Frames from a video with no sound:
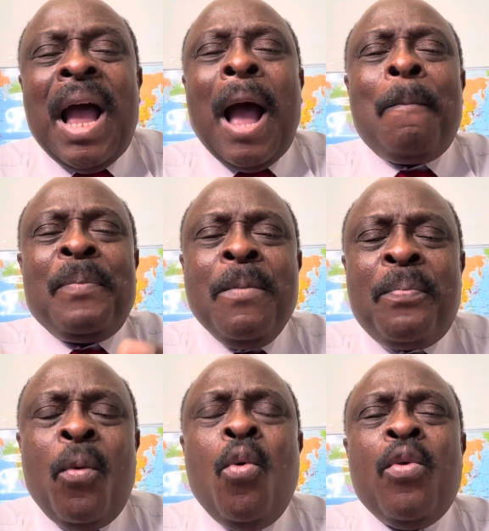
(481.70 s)
are
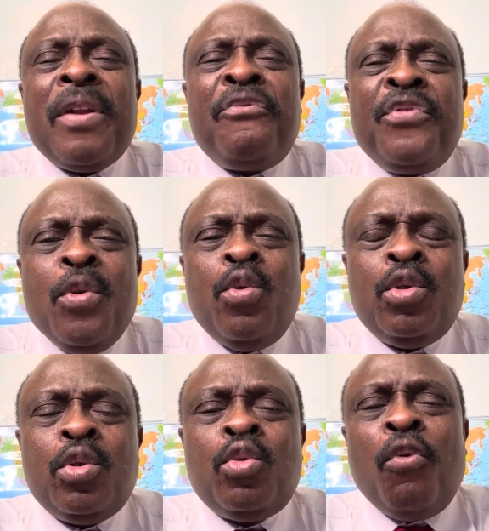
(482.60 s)
people who
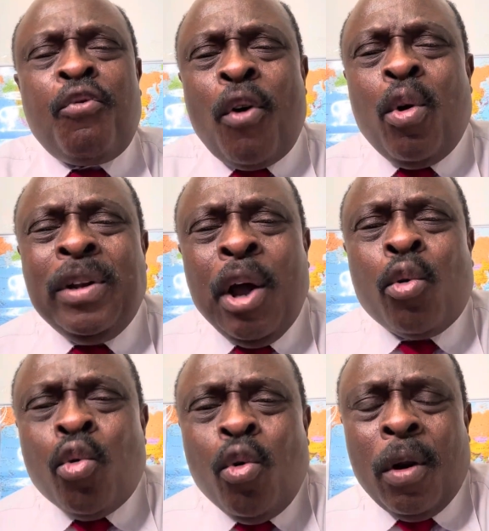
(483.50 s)
refuse to follow the
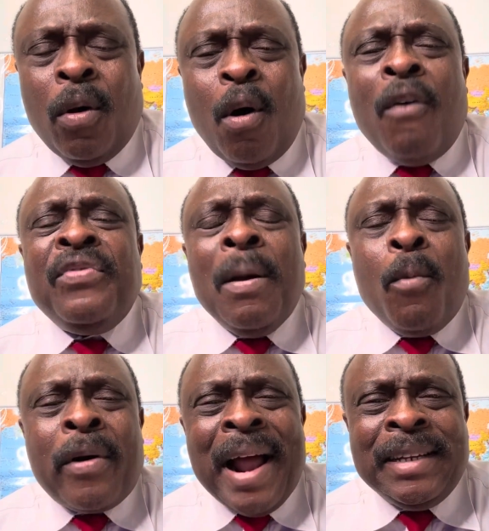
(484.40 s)
rule of
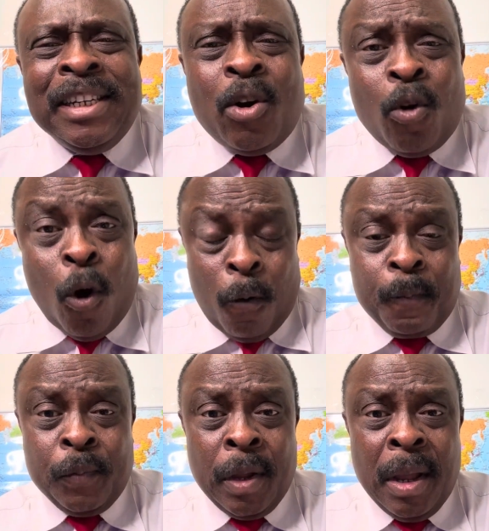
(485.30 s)
democratic law,
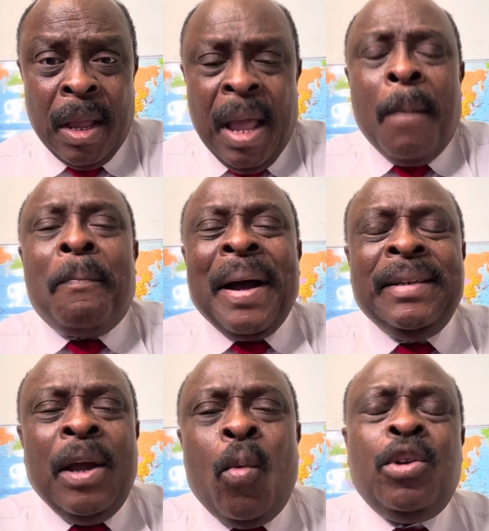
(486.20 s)
but
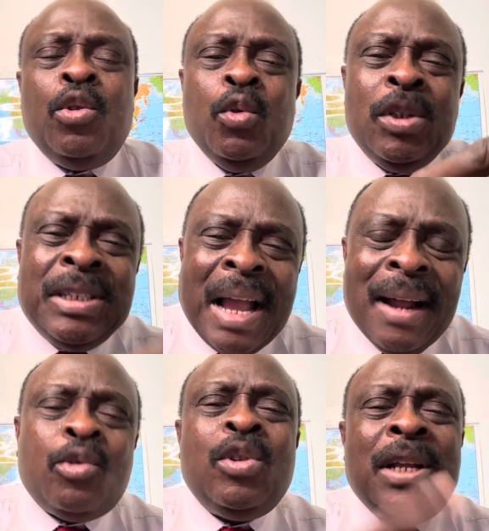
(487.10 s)
they want to use
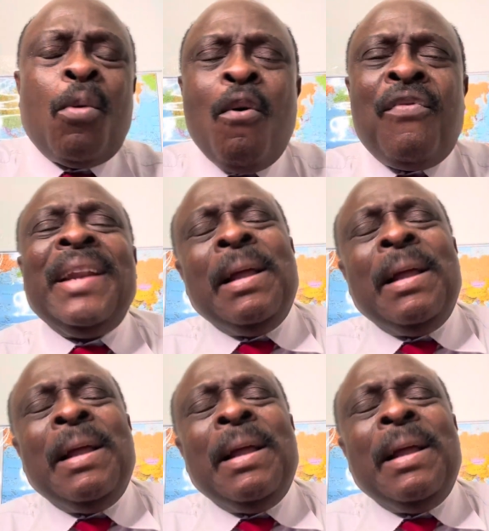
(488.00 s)
gun to take over the